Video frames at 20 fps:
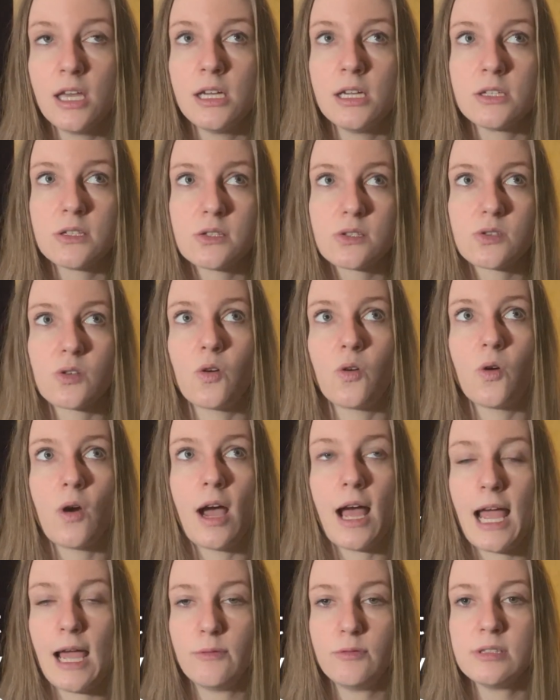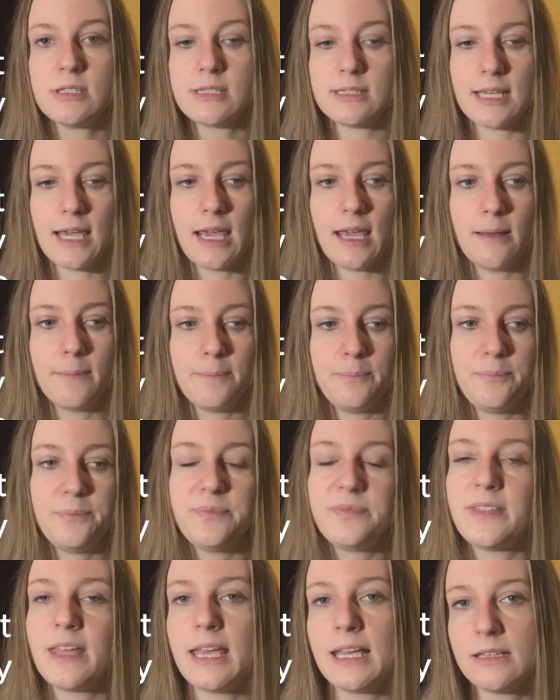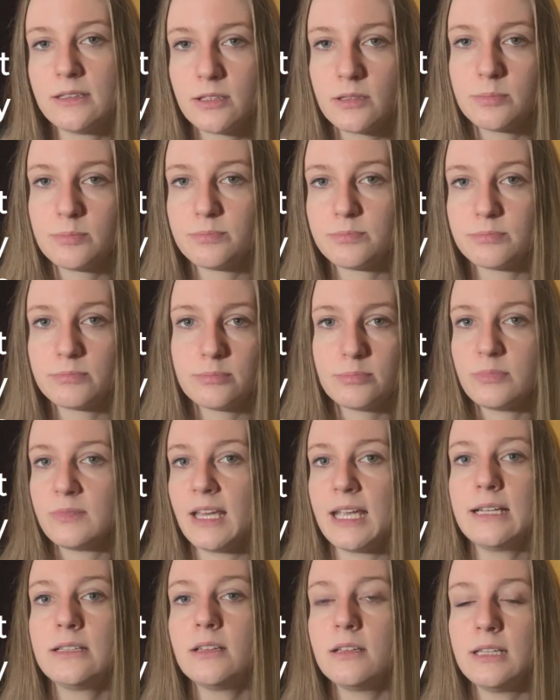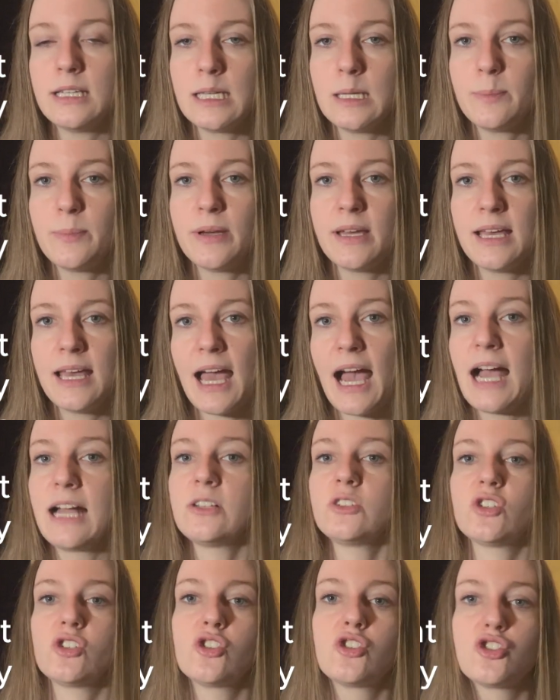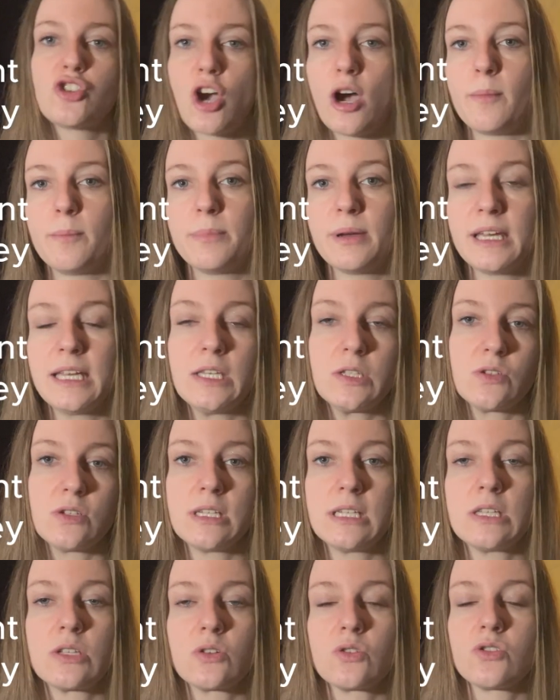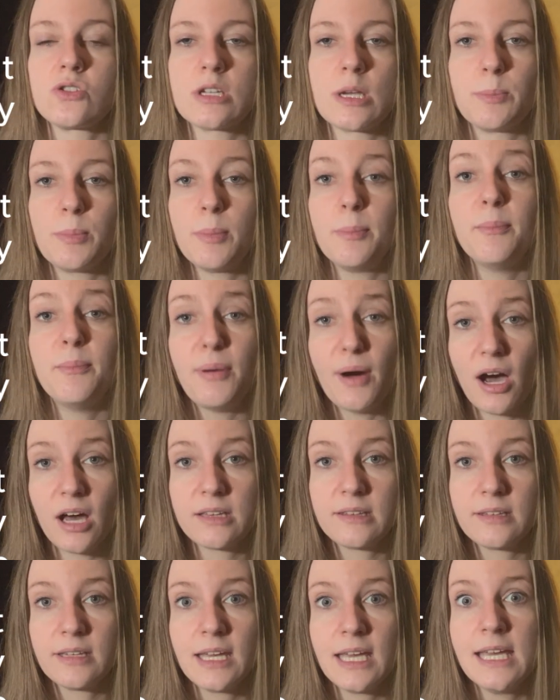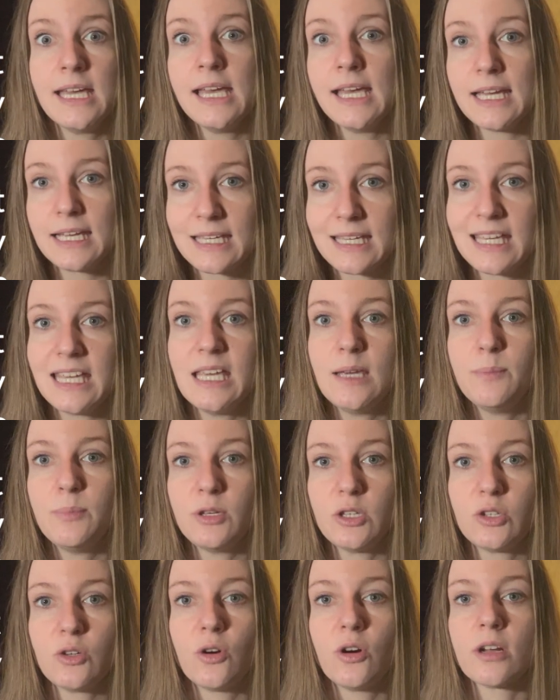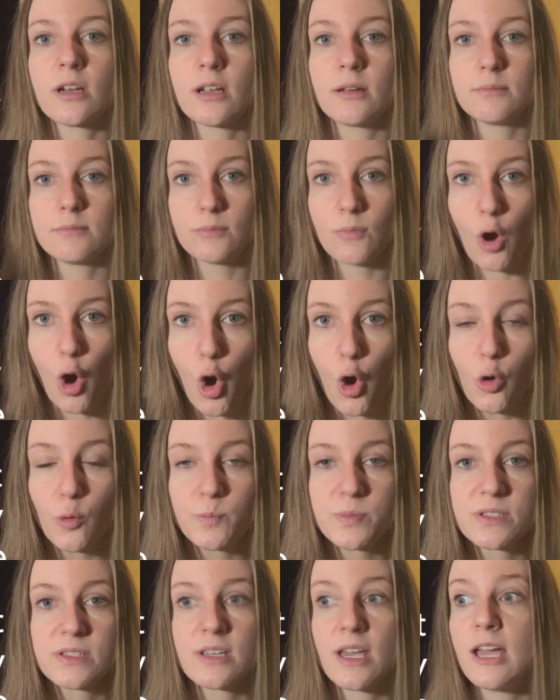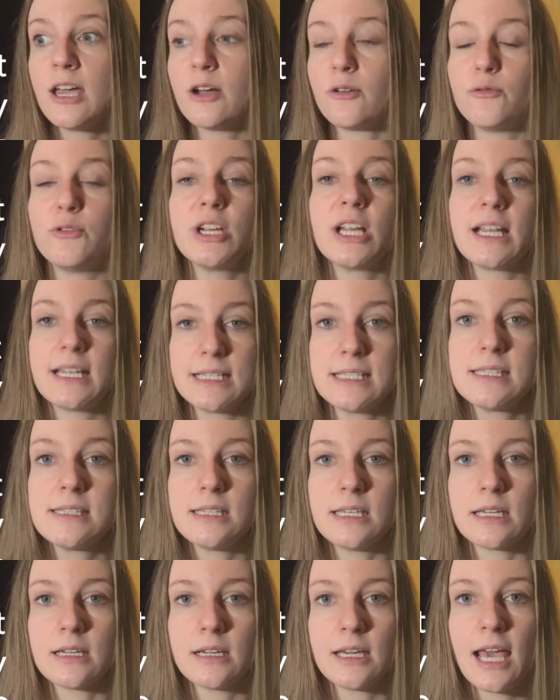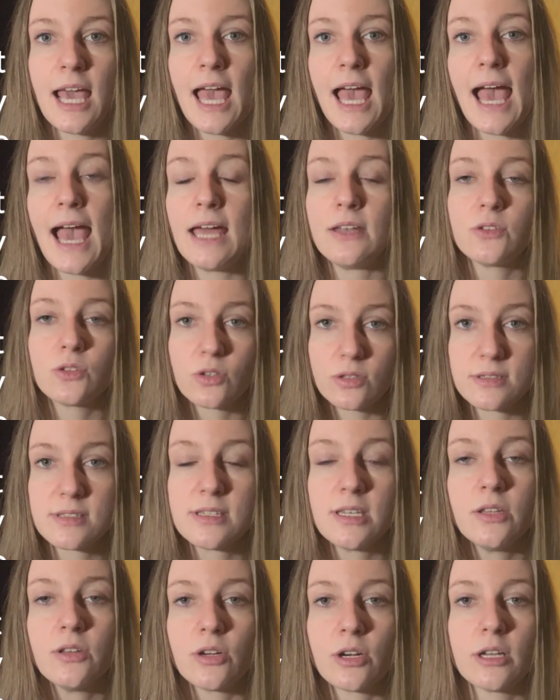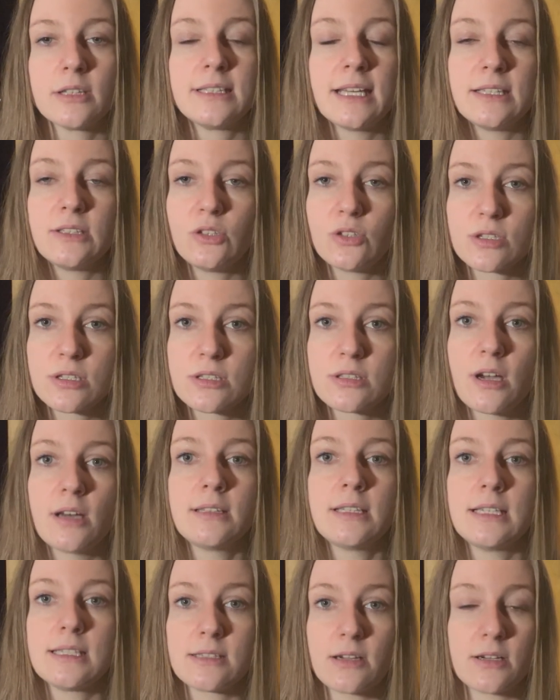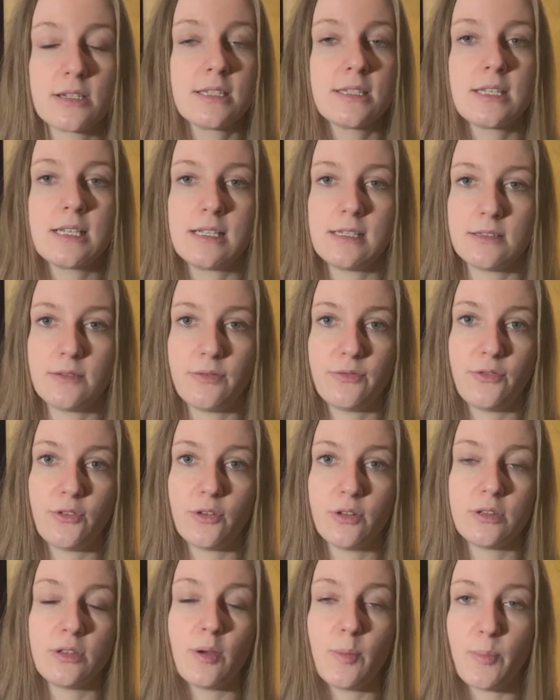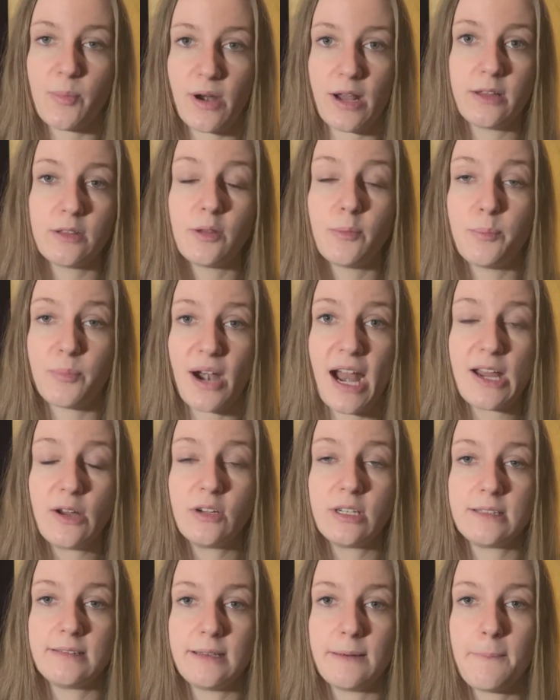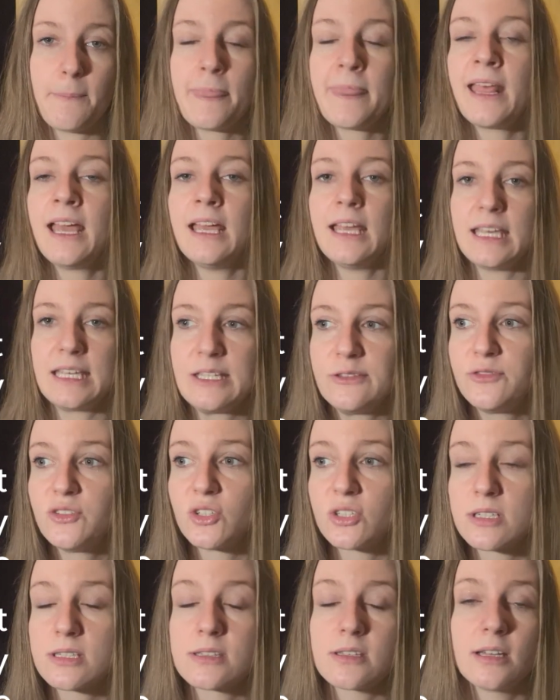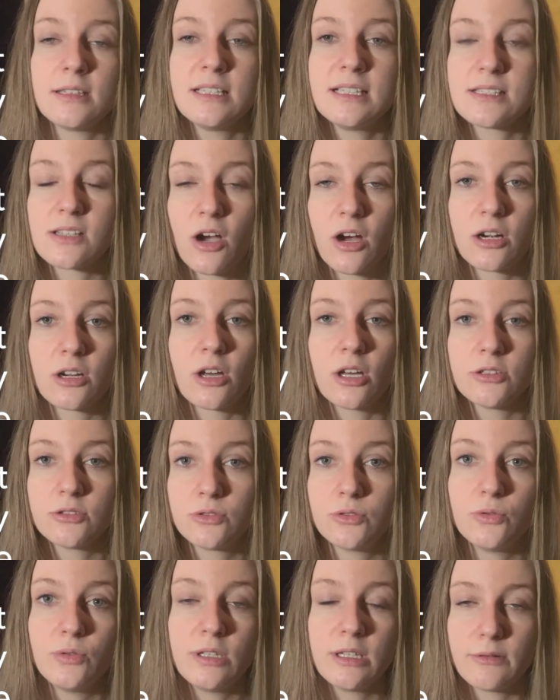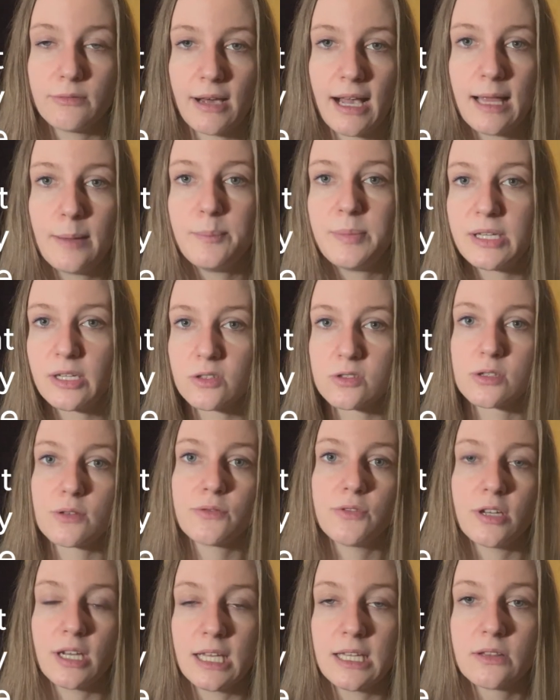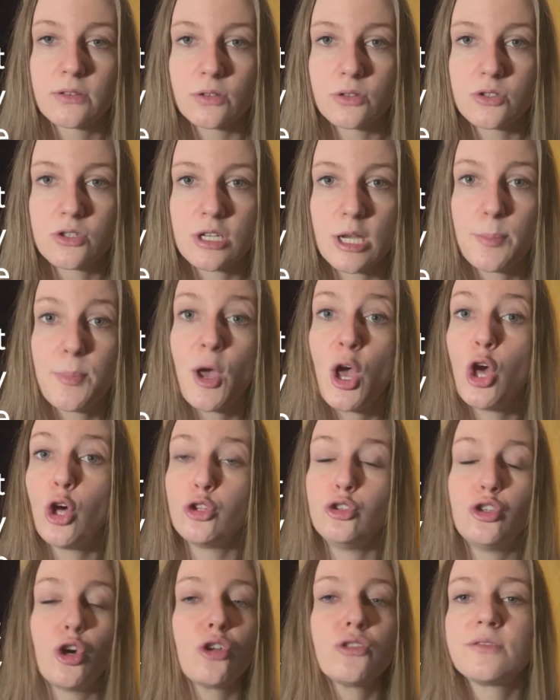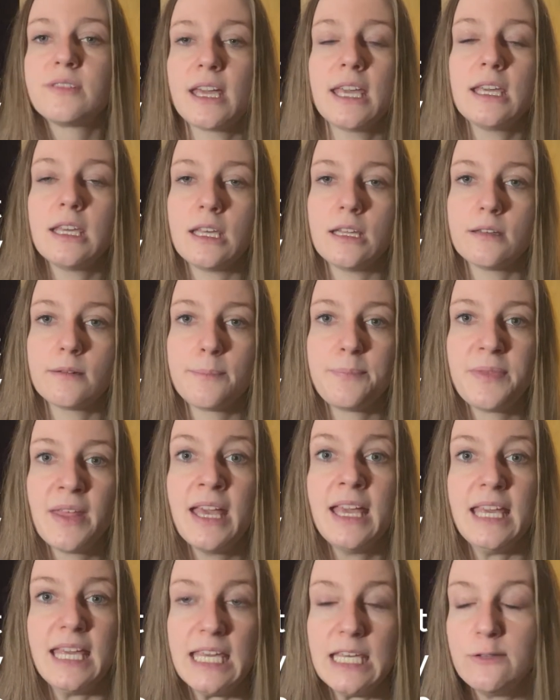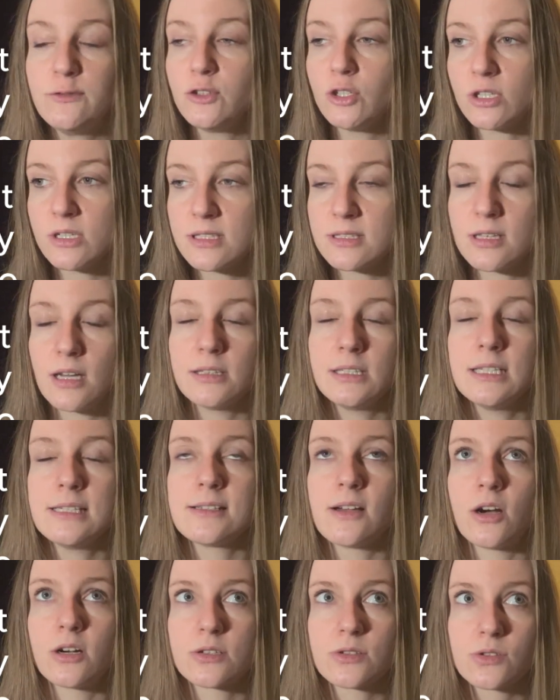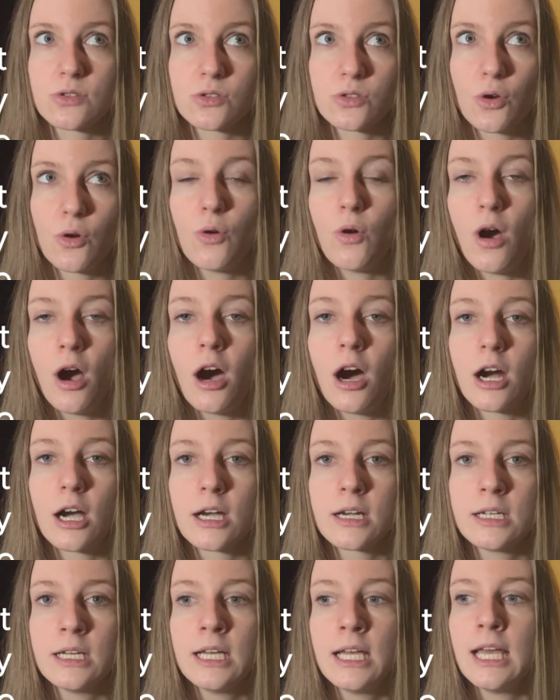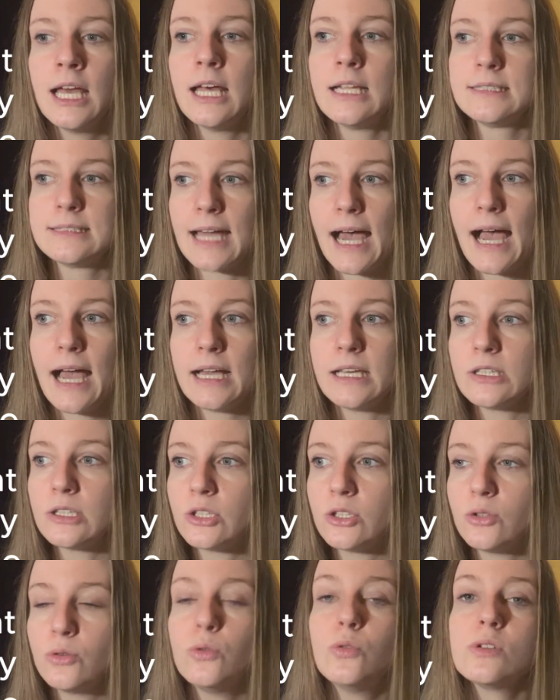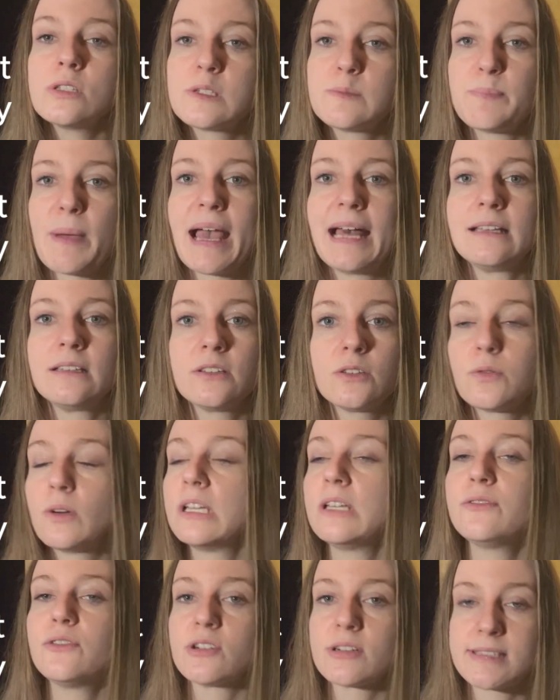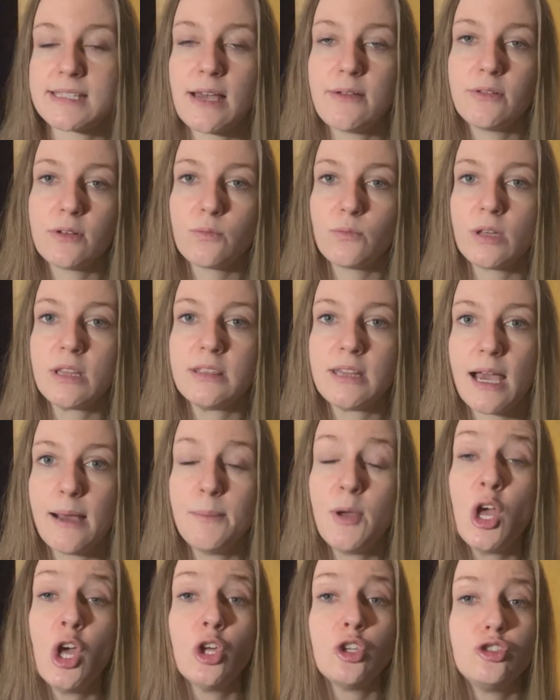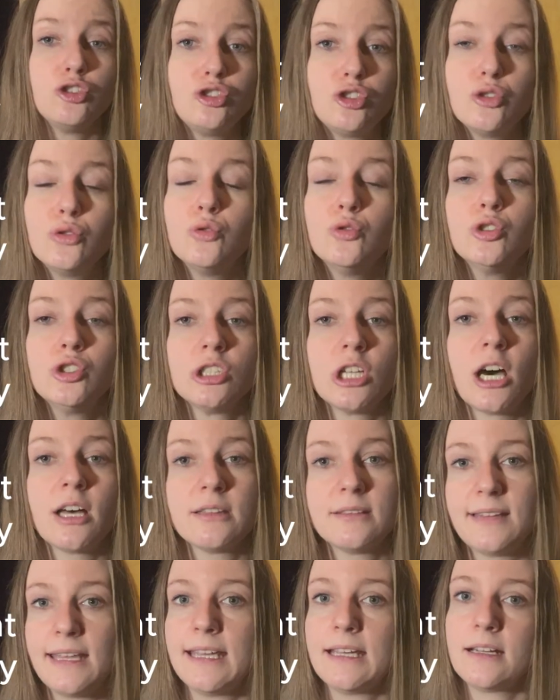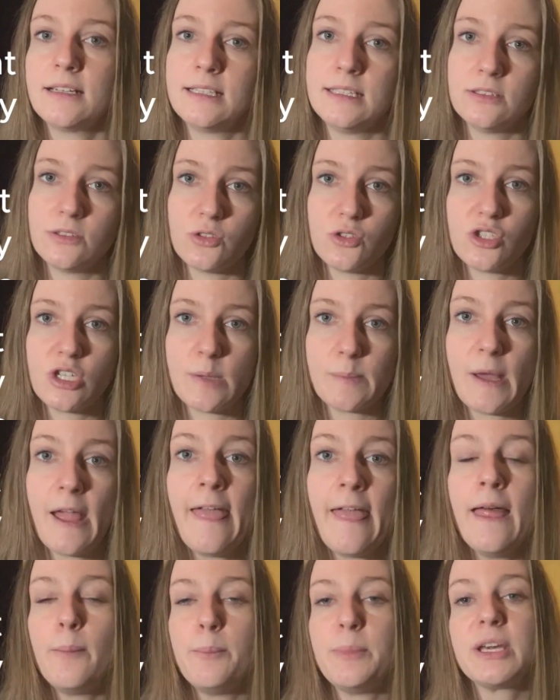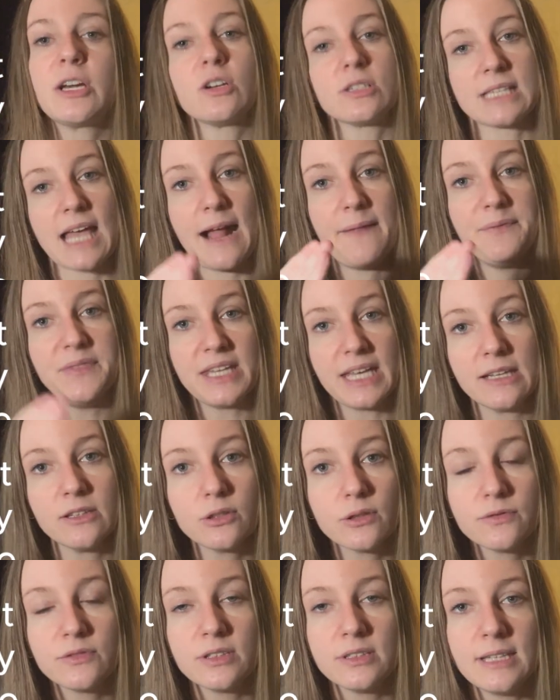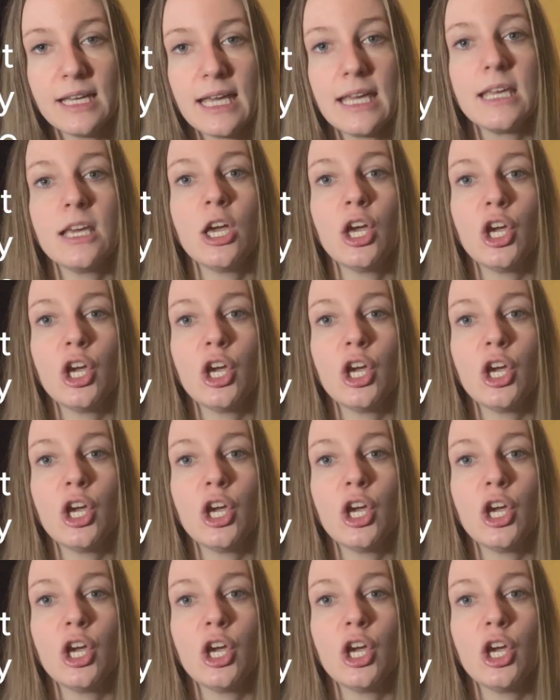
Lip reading: So I would say take the leap and just jump into an internship, but keep your hopes realistic and consider that your studies are still the priority. If your studies are not doing well because of your internship, don't take it. If your studies are so hard that you spend 24/7 with them, do not take an internship. Because at the end of the day,